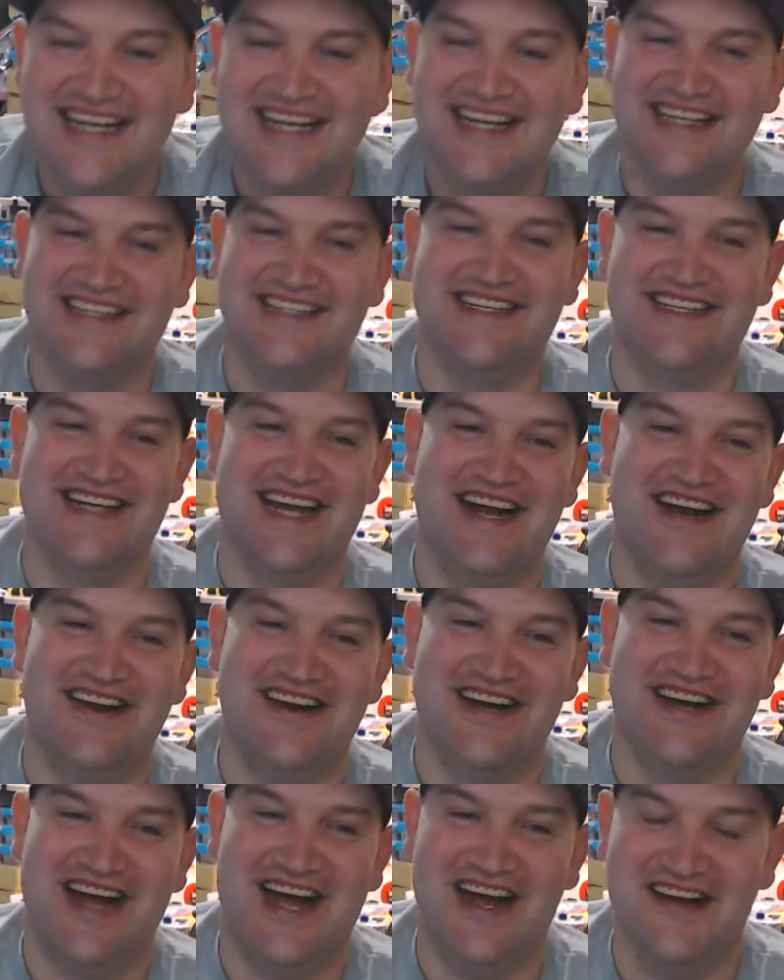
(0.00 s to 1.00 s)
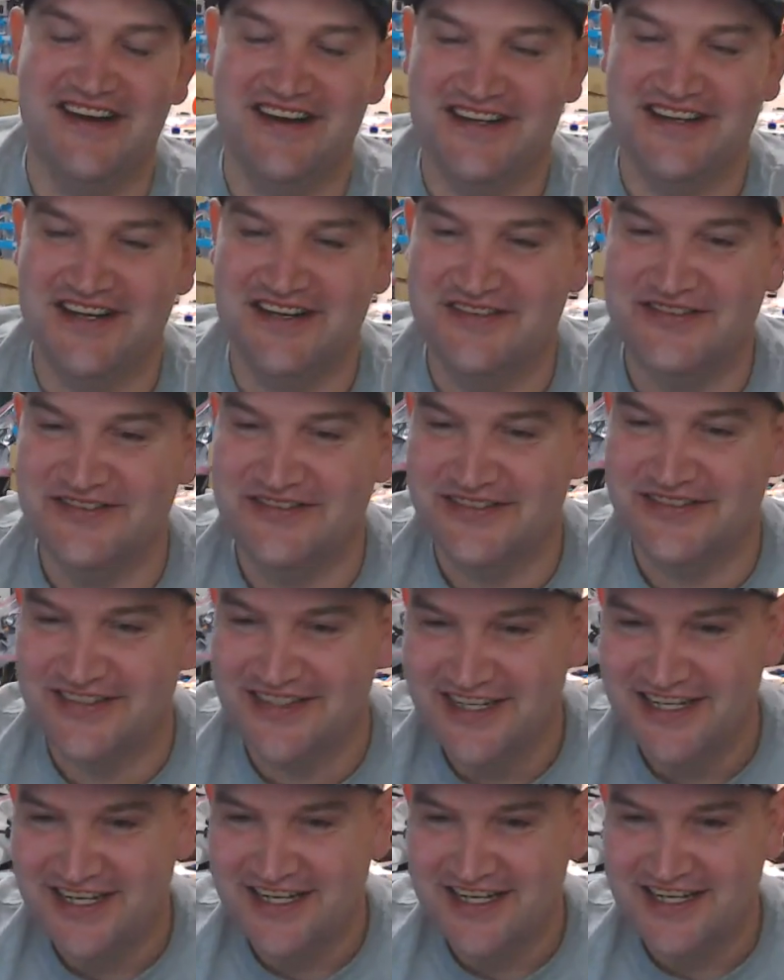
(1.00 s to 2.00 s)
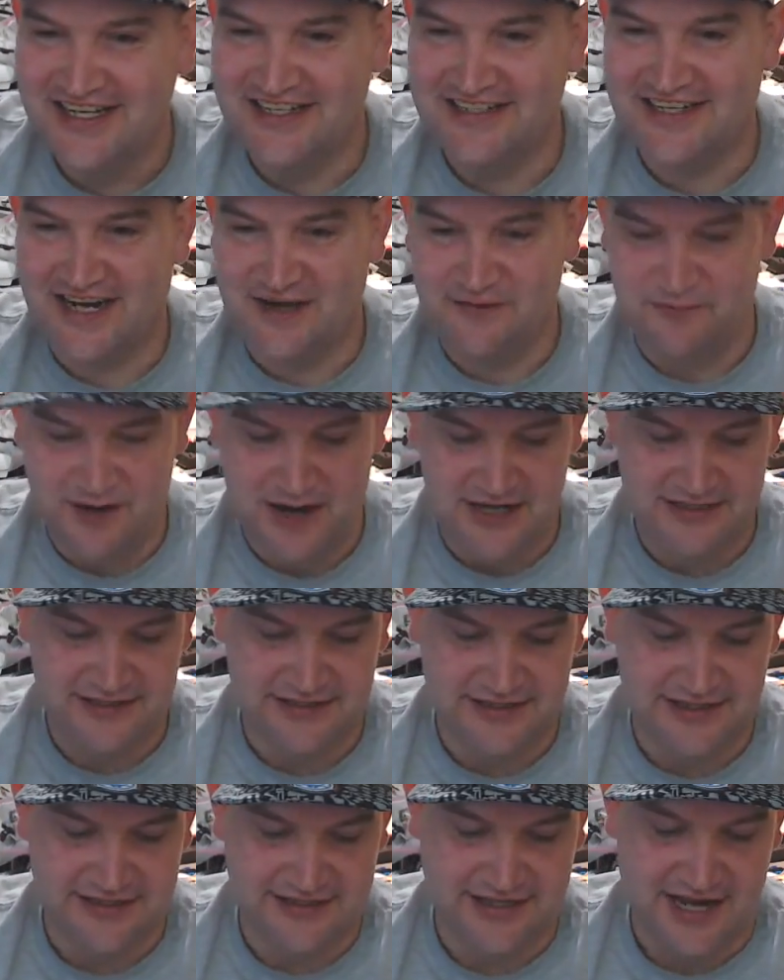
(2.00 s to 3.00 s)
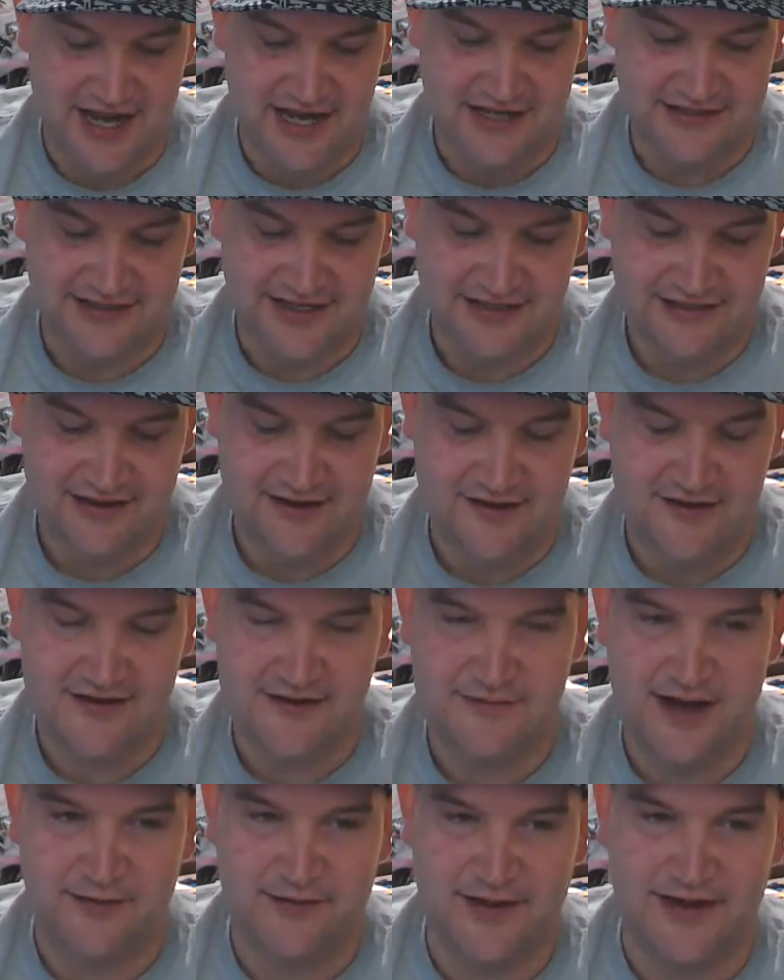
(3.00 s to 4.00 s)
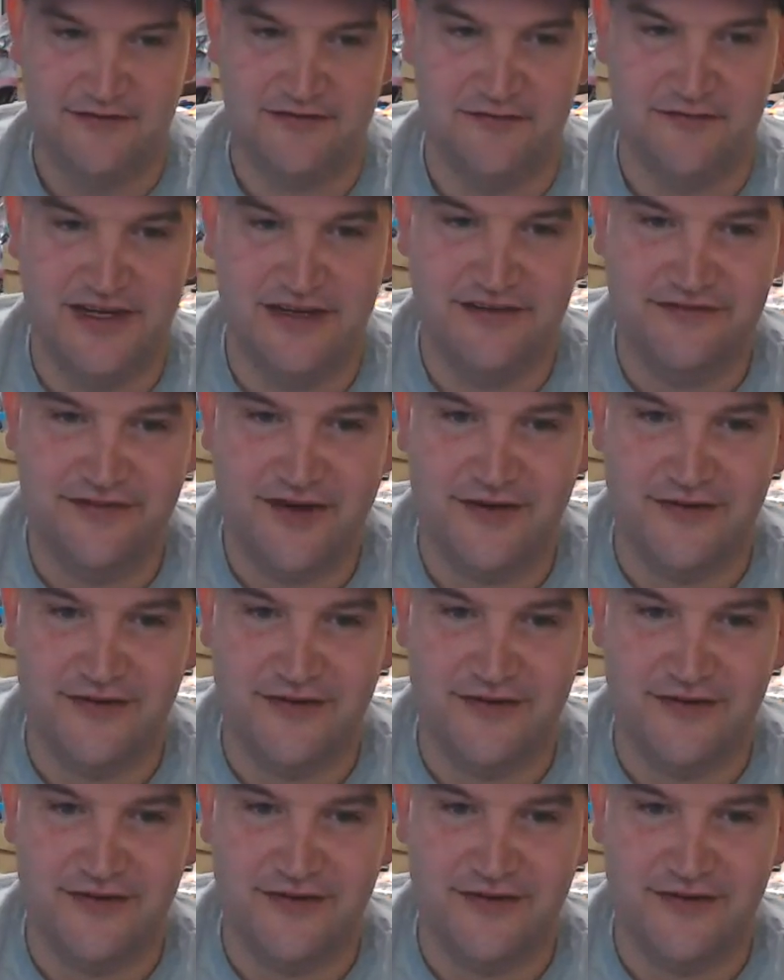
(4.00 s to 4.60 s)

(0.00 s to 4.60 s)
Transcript: Look, Eric knows. He's like, I'm watching these guys. They ain't talking about waiting for me to fall